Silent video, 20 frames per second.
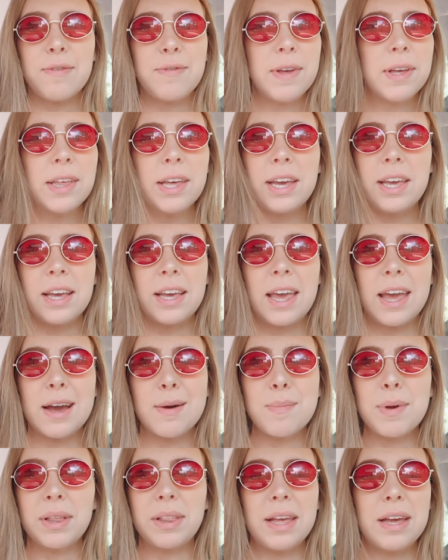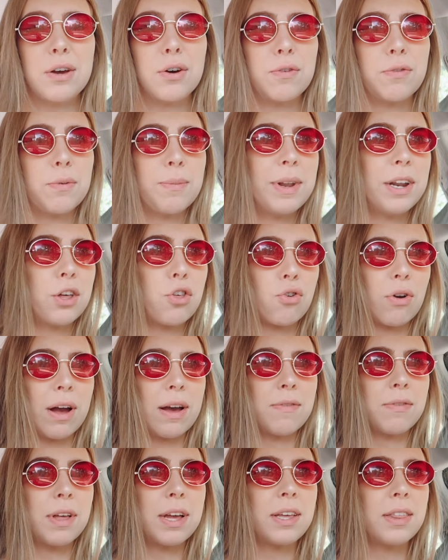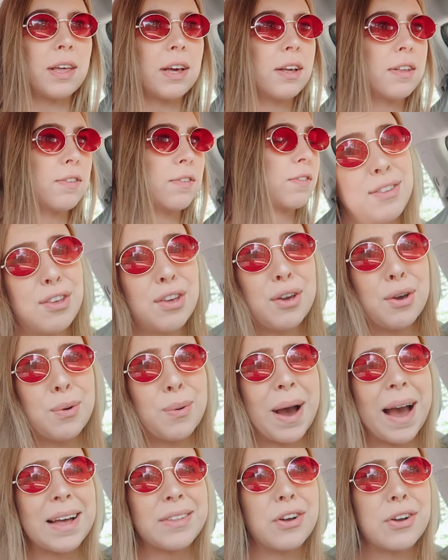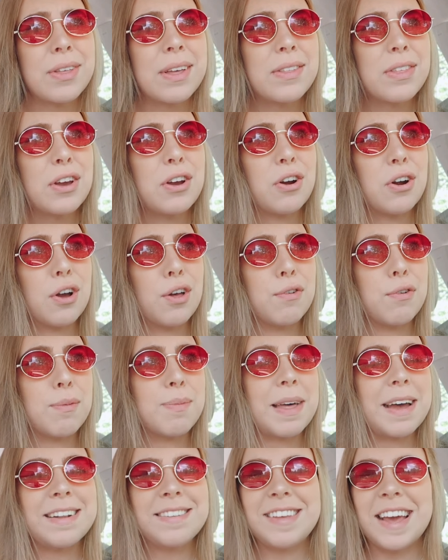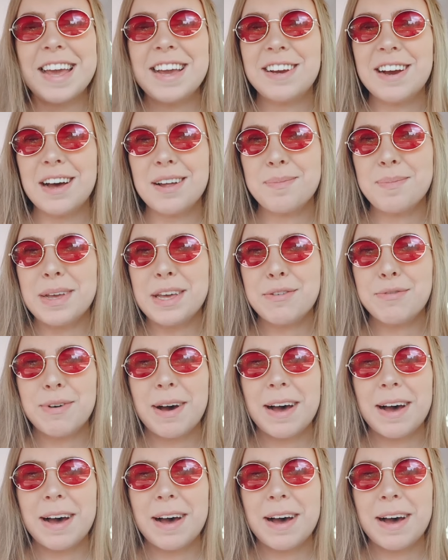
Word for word: I feel like it can't be legal for me to drive like this. Two, I look like the girl from that Take On Me